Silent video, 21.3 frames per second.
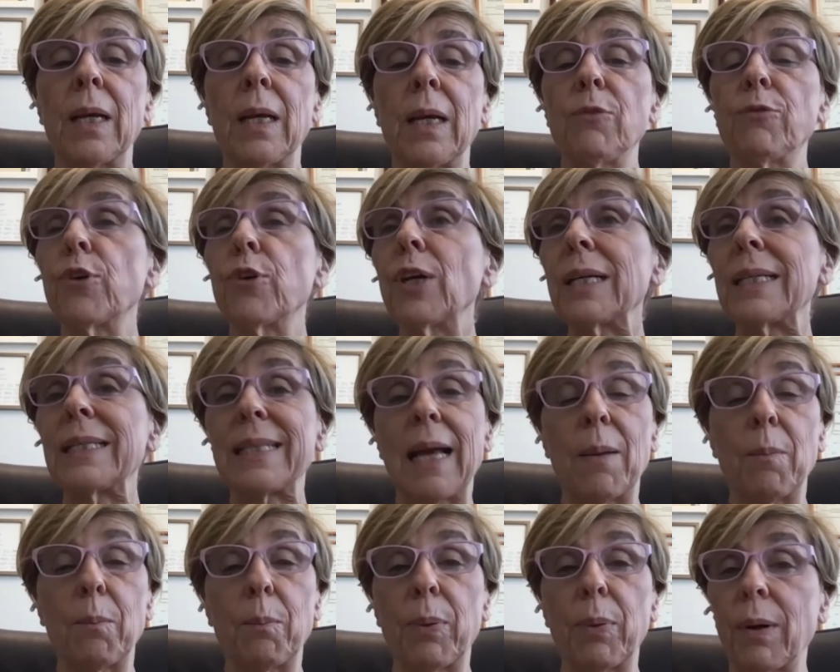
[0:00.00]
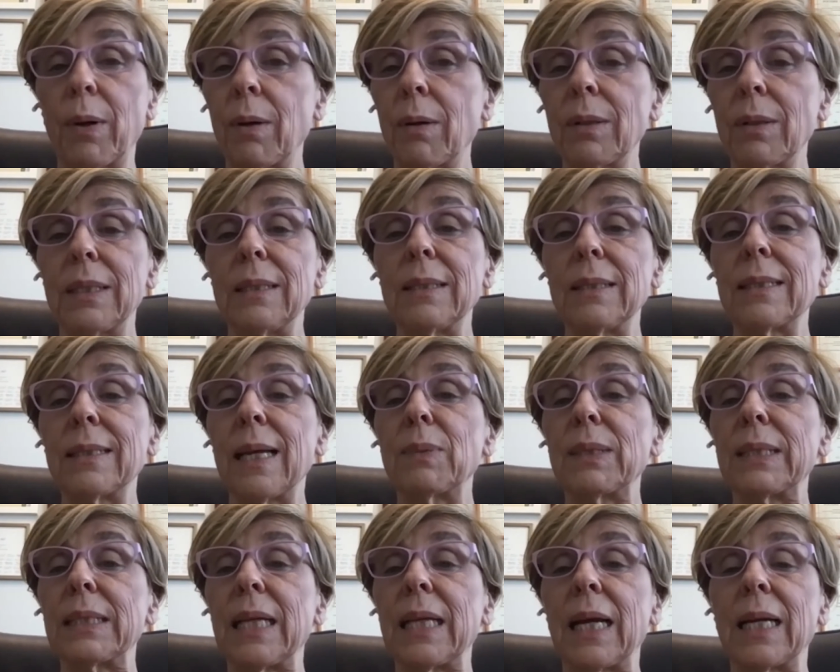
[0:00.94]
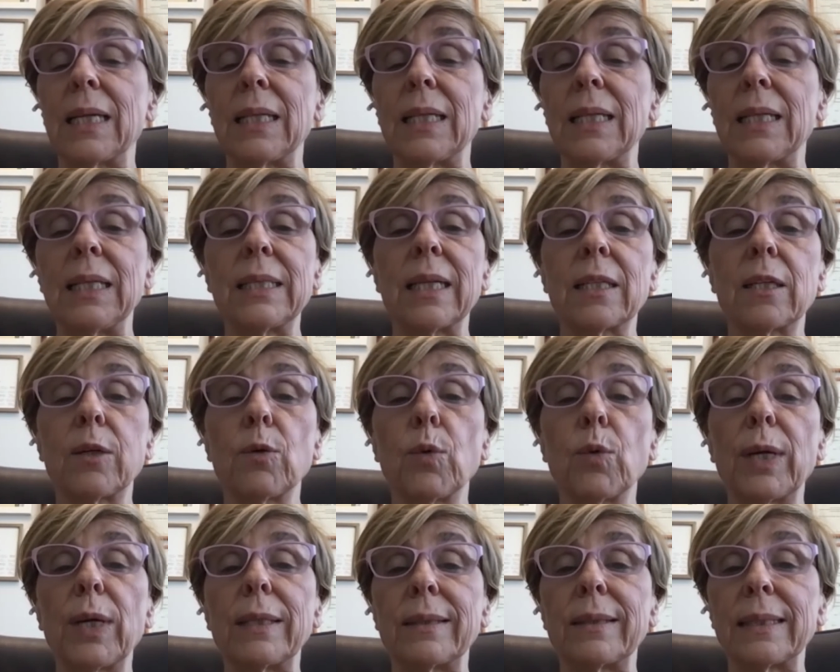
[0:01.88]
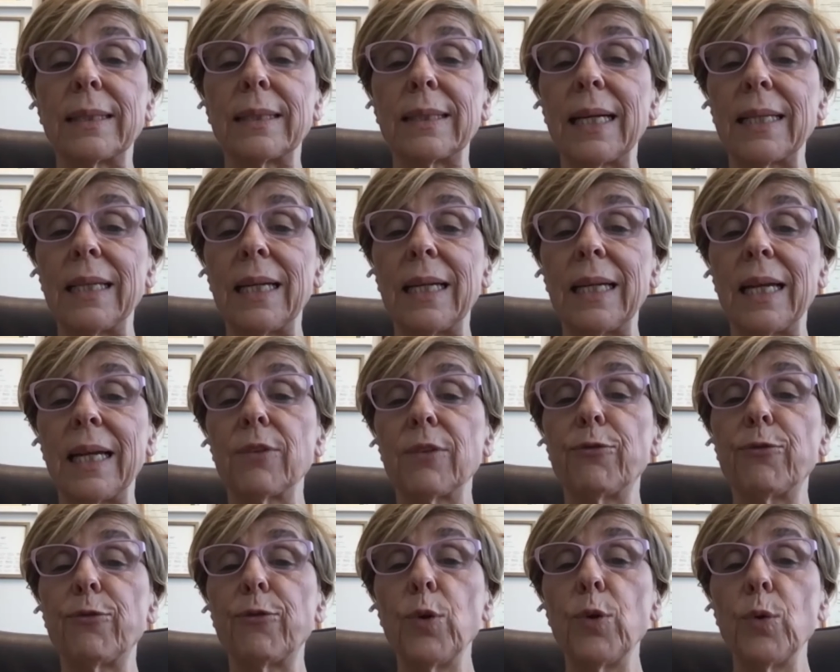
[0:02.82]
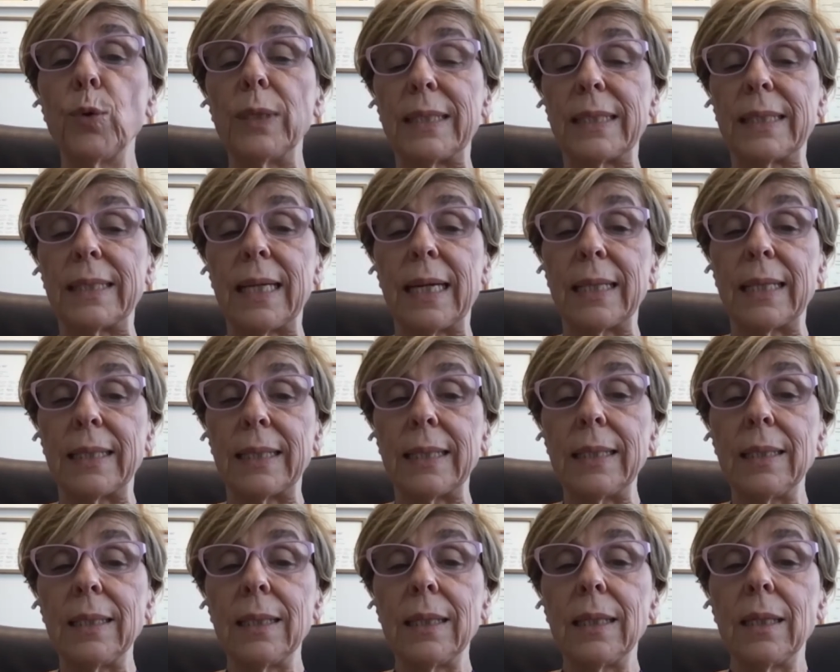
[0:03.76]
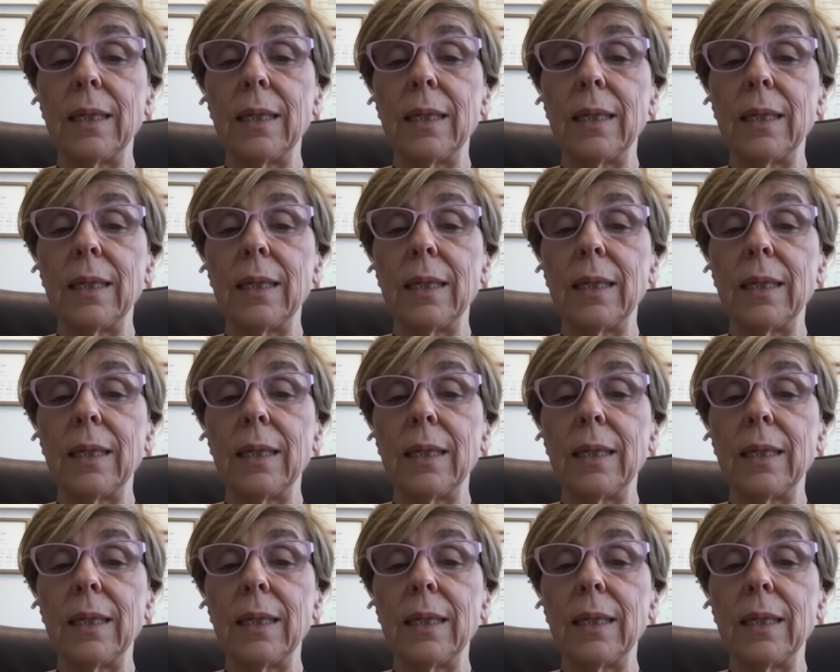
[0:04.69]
For example, in some studies, let's look at the study like the fluid study.